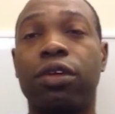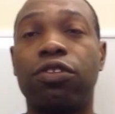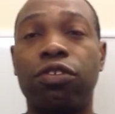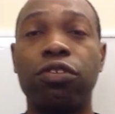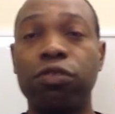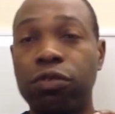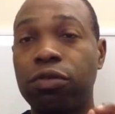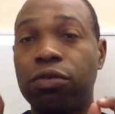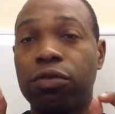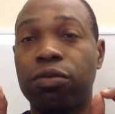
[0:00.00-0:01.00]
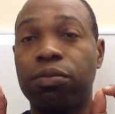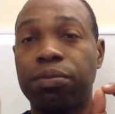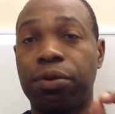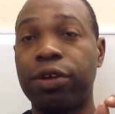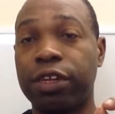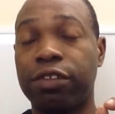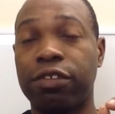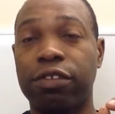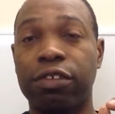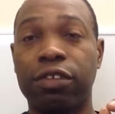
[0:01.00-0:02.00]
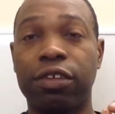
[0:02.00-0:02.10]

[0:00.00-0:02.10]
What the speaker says: 2 points